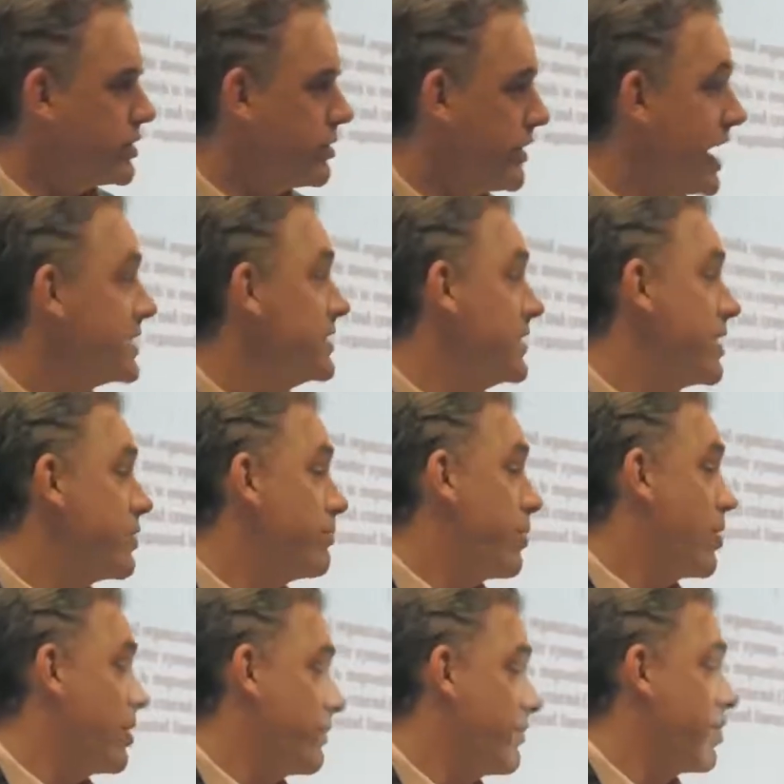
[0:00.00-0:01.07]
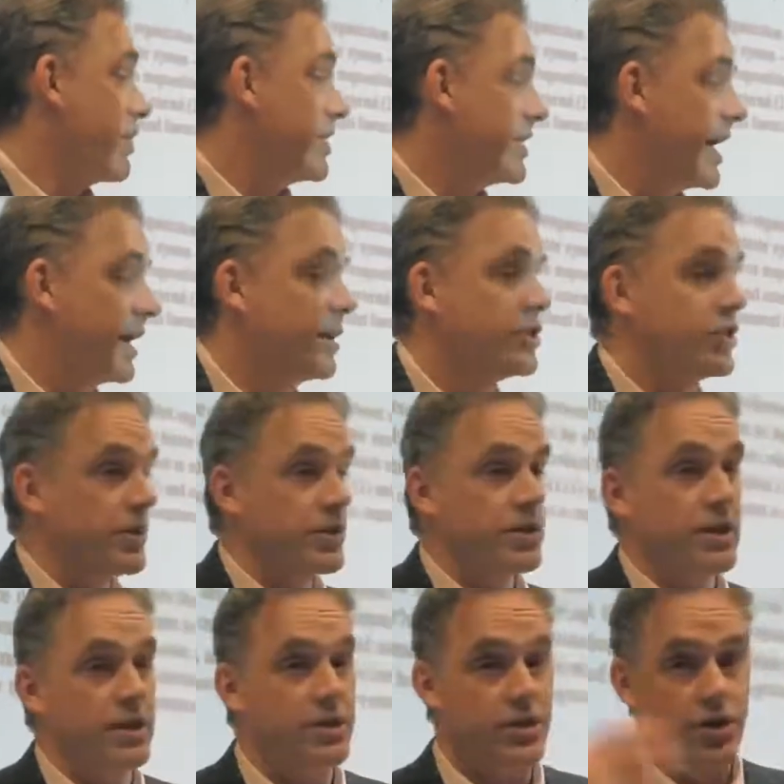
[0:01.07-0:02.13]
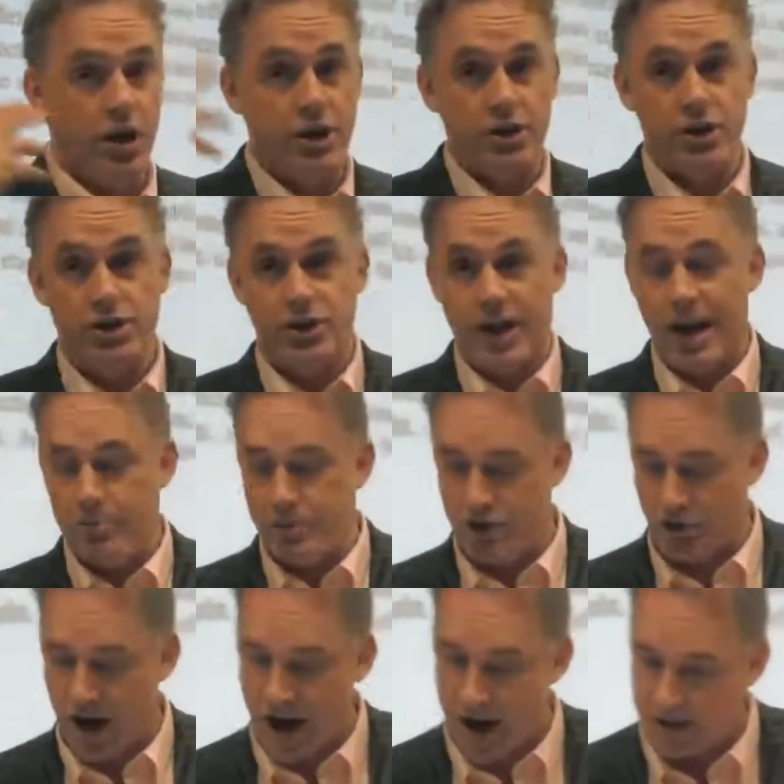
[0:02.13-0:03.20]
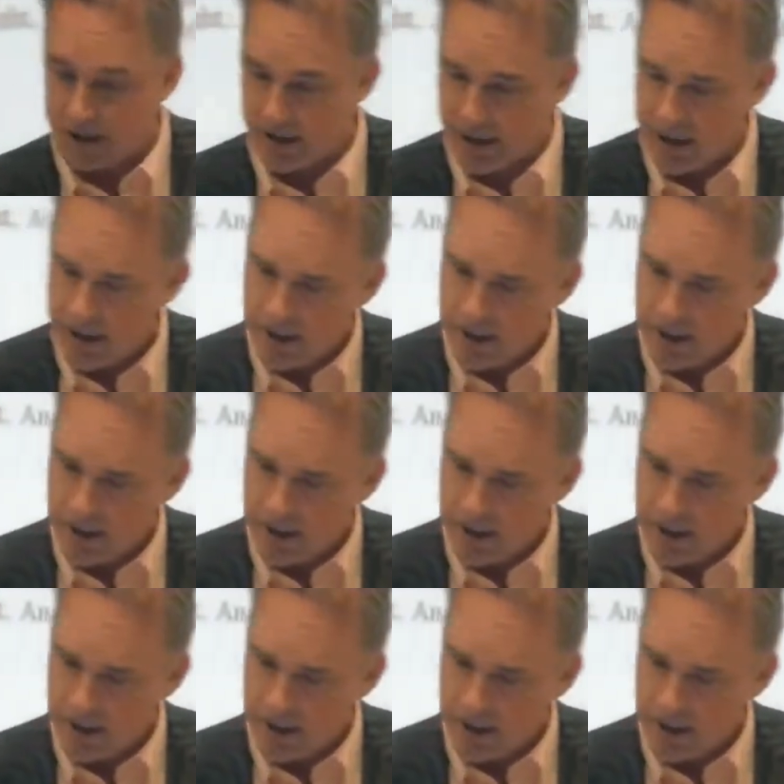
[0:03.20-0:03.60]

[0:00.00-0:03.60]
So that's another part of our intelligence that's not just abstract.